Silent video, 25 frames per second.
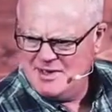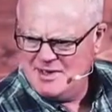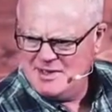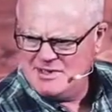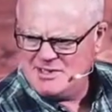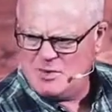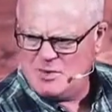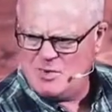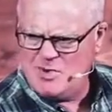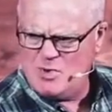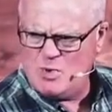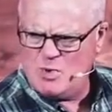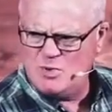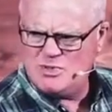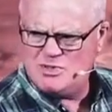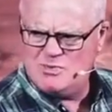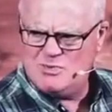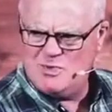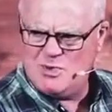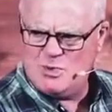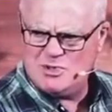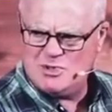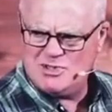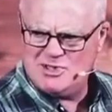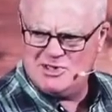So we all,
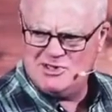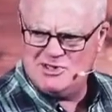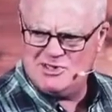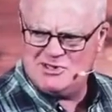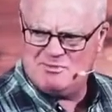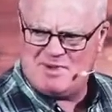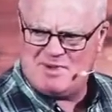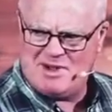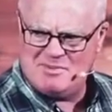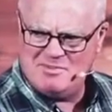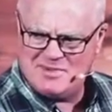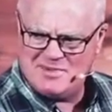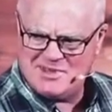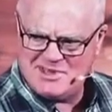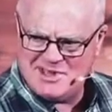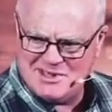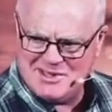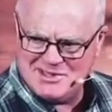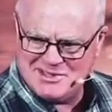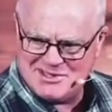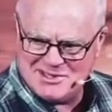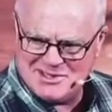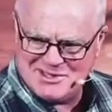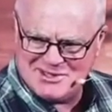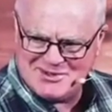we all turn into
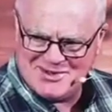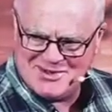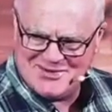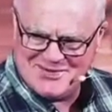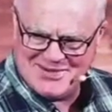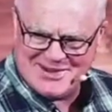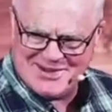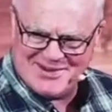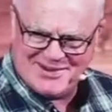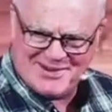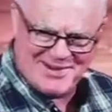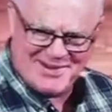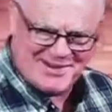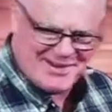pumpkins at 12 o'clock.